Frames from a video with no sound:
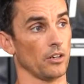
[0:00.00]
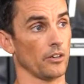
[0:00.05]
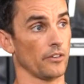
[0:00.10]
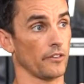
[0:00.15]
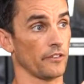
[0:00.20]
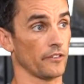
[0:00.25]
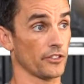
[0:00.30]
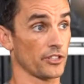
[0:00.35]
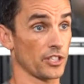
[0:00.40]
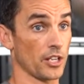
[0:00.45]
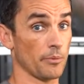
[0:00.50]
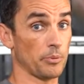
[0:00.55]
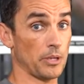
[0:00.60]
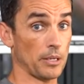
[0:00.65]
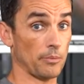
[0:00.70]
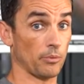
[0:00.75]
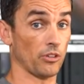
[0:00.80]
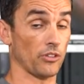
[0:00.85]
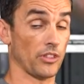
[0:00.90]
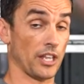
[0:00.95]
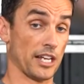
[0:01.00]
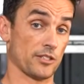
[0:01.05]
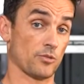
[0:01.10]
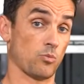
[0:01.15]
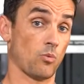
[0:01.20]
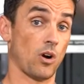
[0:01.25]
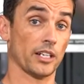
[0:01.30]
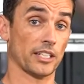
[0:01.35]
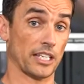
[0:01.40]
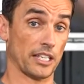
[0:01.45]
For some people, that's
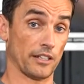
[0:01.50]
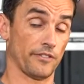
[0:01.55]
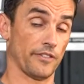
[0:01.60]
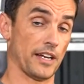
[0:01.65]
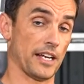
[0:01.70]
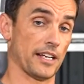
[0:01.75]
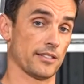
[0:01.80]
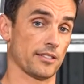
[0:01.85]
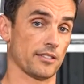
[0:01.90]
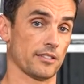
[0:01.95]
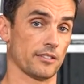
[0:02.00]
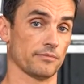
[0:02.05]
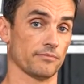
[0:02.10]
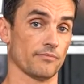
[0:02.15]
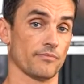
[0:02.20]
walking fast.